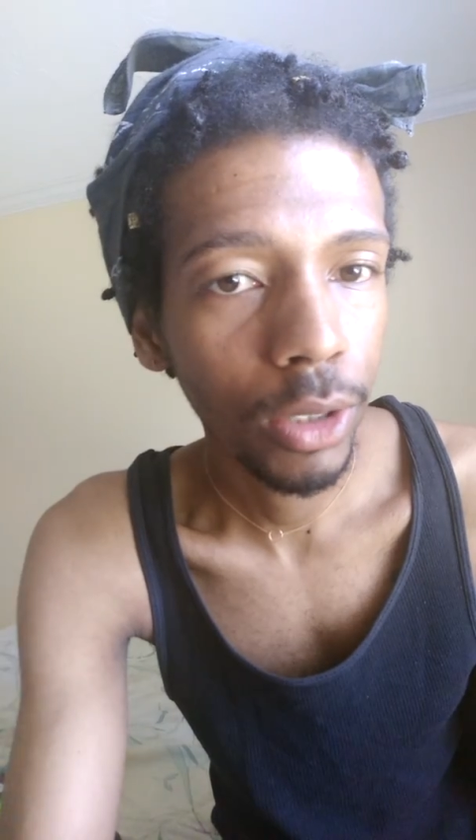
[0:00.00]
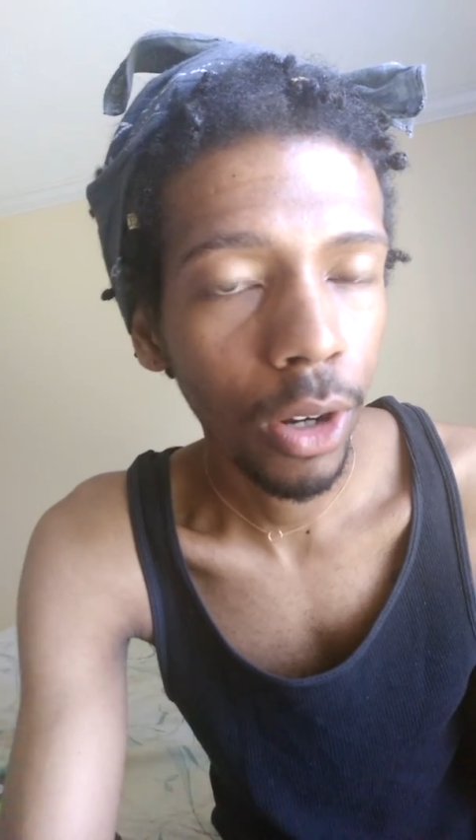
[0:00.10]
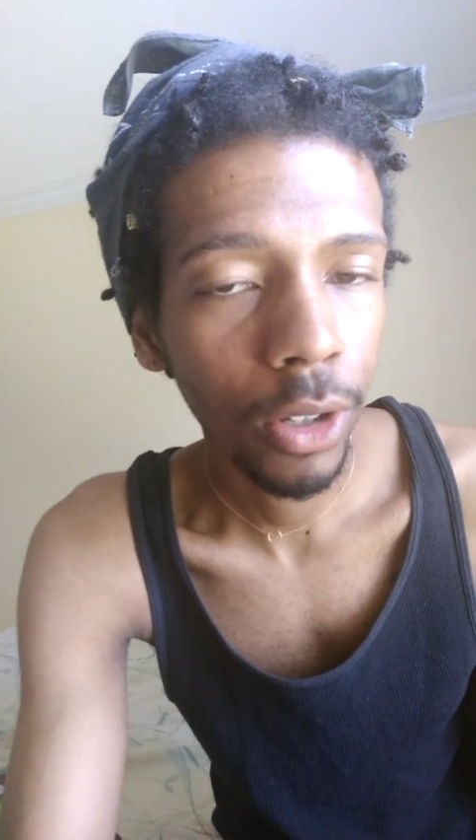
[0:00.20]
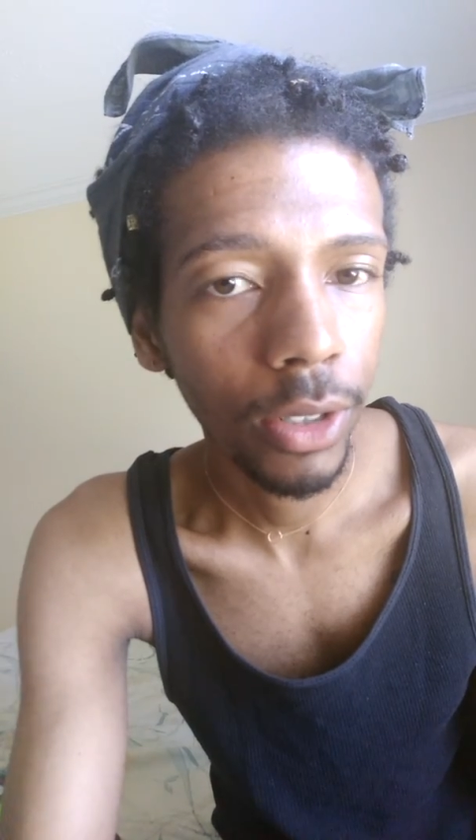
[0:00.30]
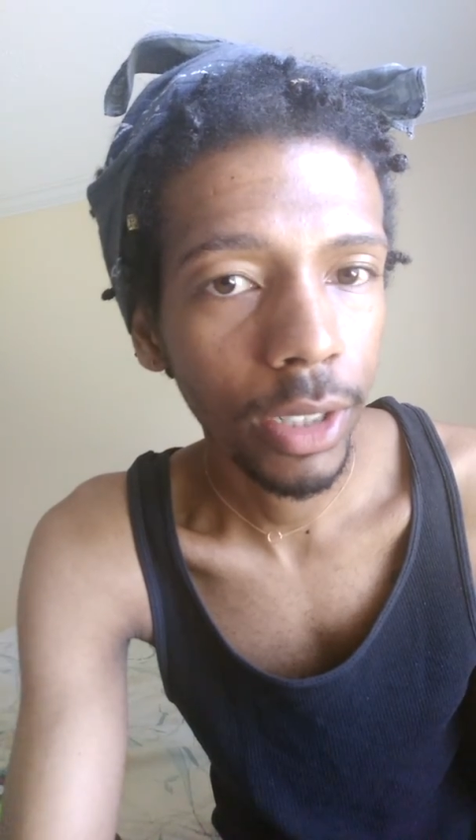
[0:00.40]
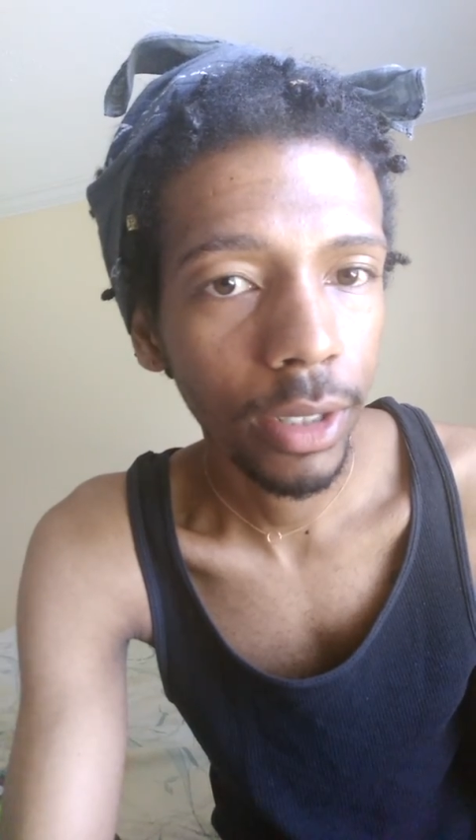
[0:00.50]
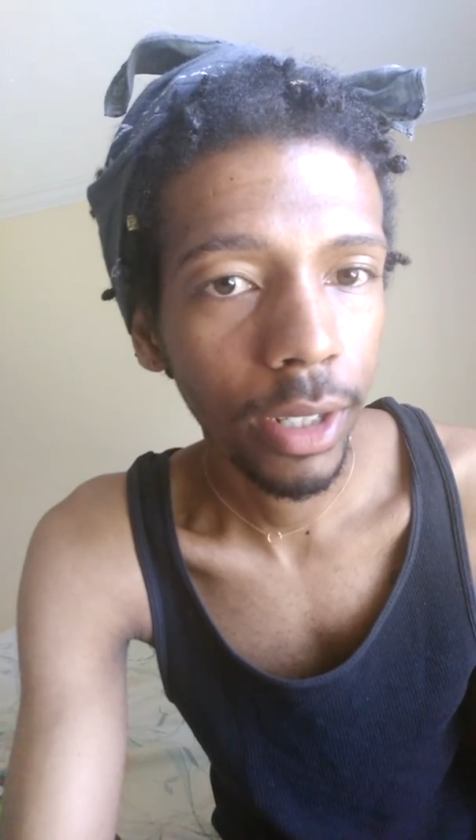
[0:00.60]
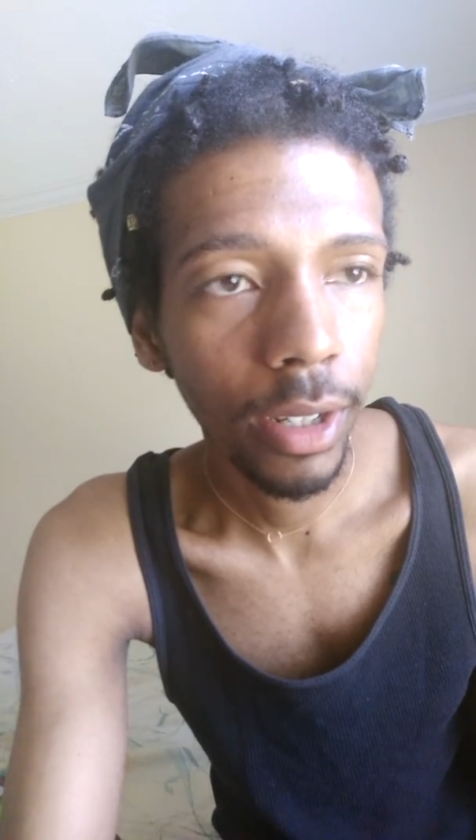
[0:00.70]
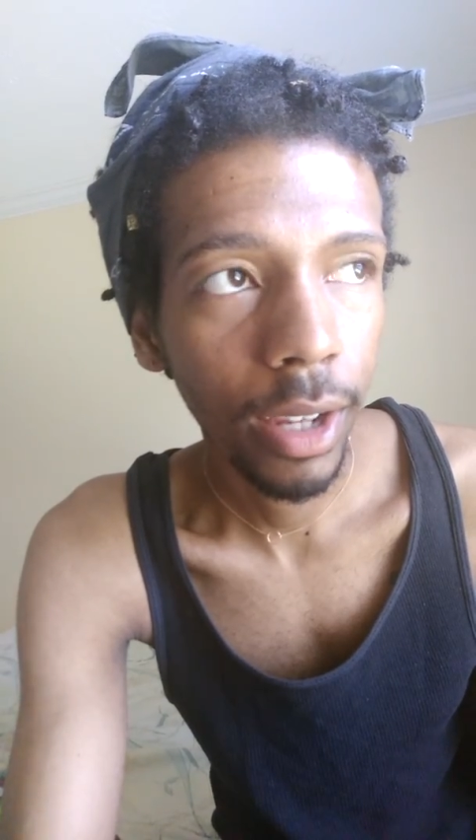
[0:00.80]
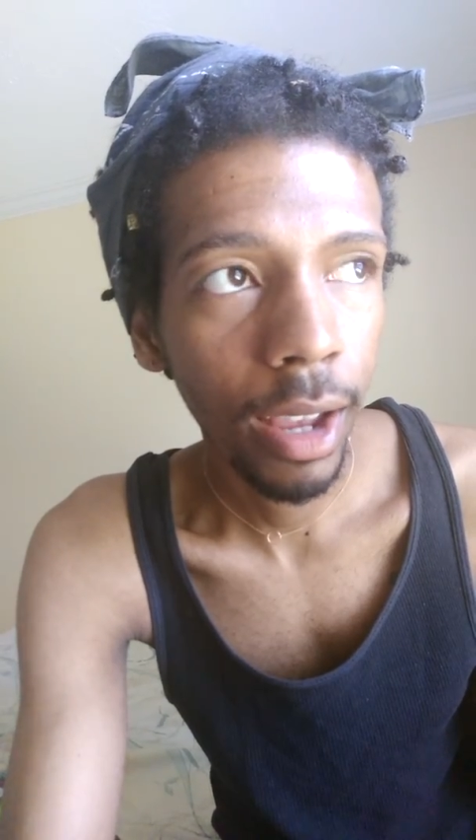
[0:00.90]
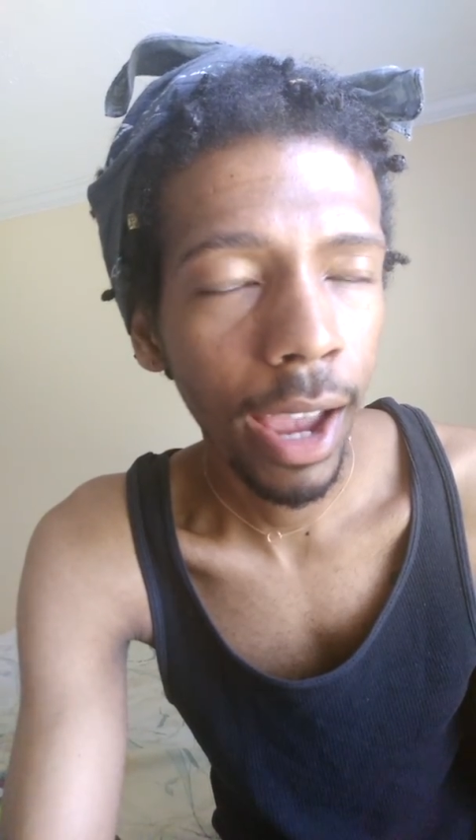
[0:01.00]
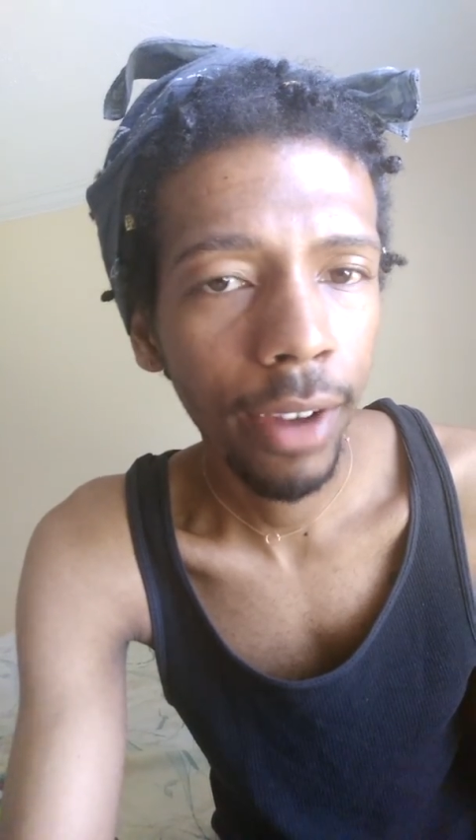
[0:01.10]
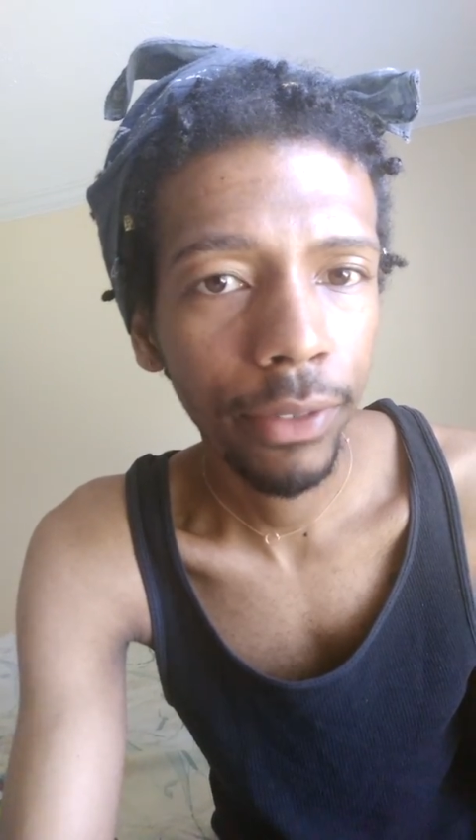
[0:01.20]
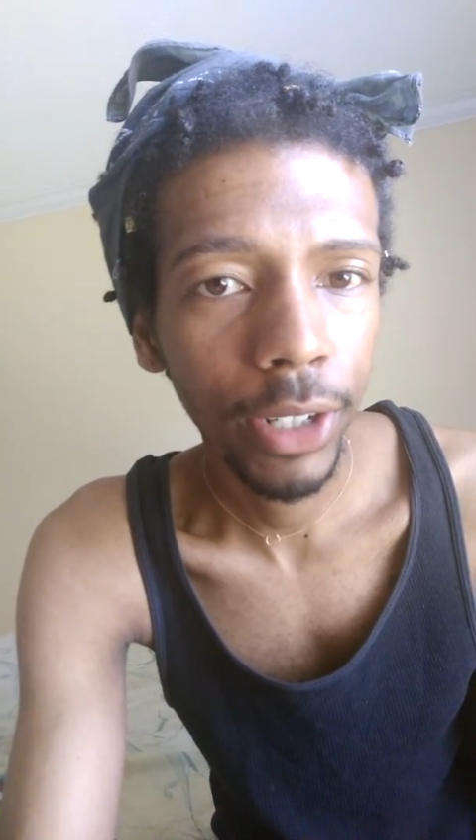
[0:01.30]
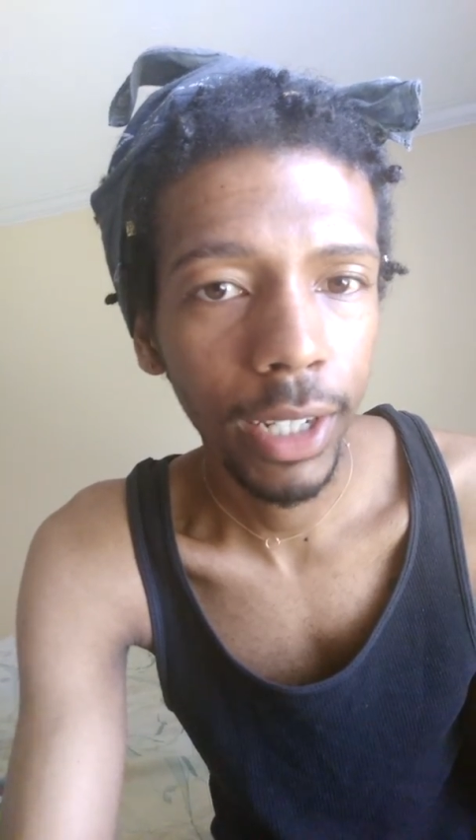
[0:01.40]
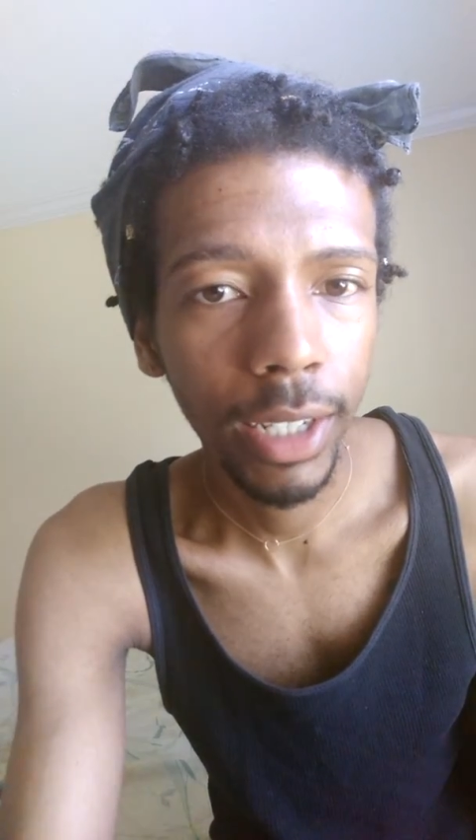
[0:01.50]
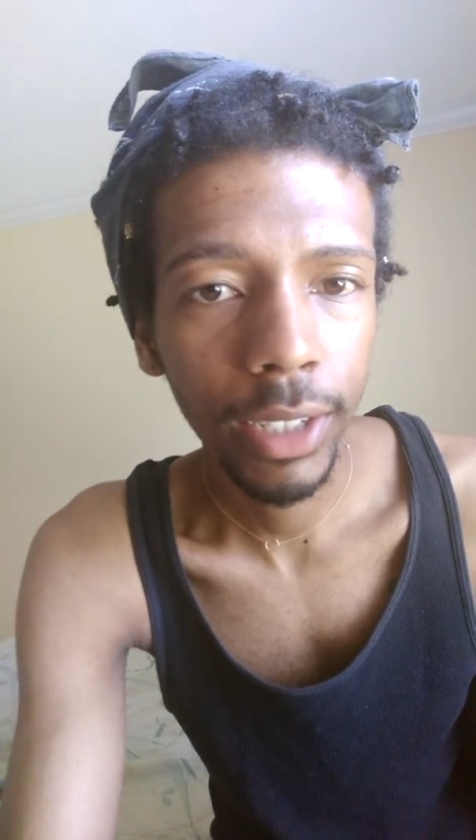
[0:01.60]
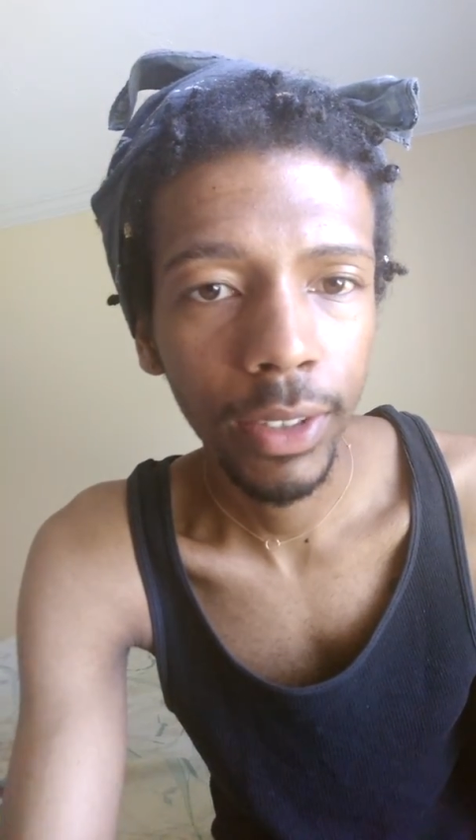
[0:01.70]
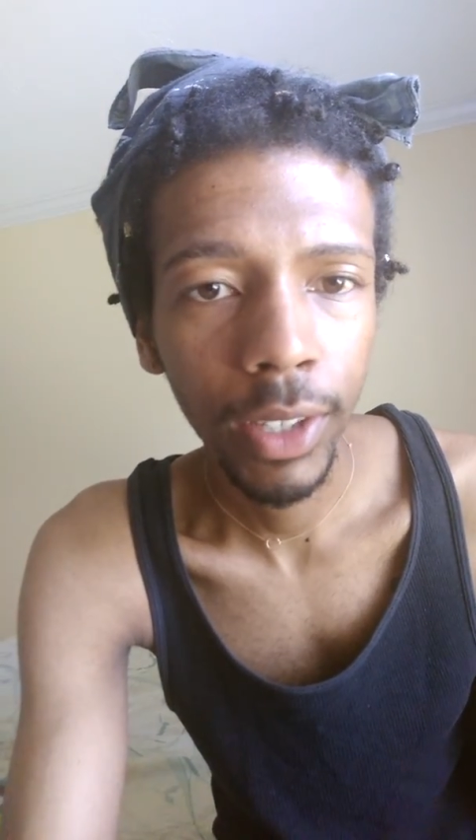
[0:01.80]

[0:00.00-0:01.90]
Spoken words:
aren't African.